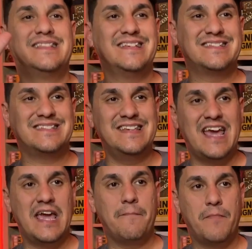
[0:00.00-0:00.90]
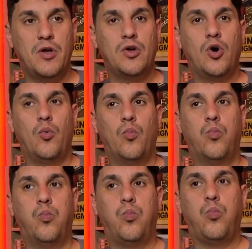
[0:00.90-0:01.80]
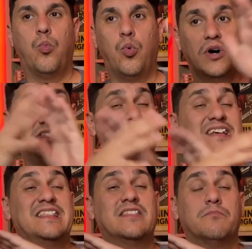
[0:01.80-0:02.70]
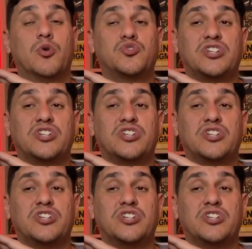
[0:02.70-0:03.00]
this game was the most